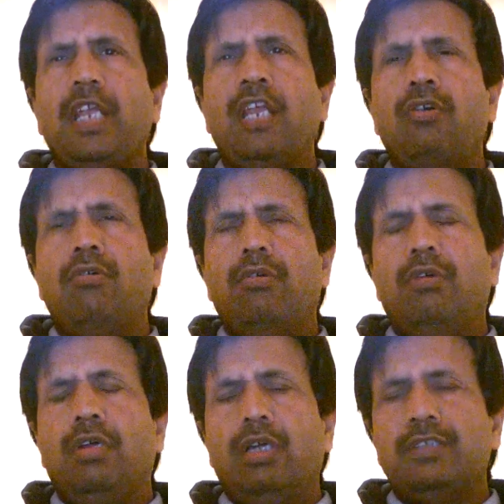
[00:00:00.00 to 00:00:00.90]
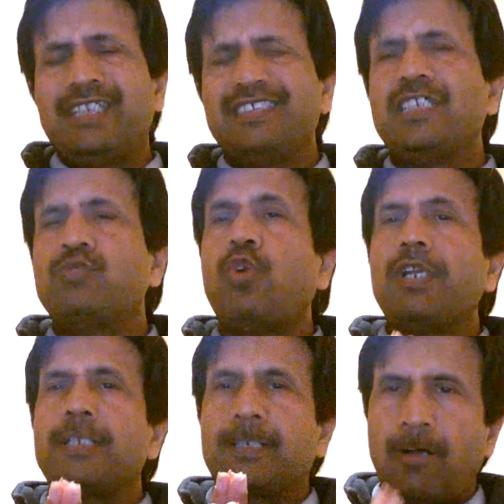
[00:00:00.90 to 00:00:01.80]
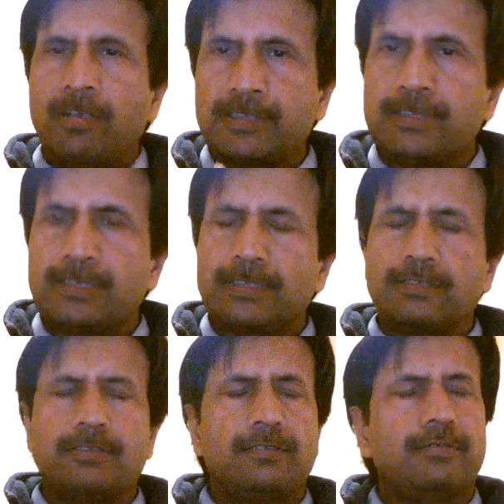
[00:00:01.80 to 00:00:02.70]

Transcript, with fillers: Now, the next thing is what are the causes?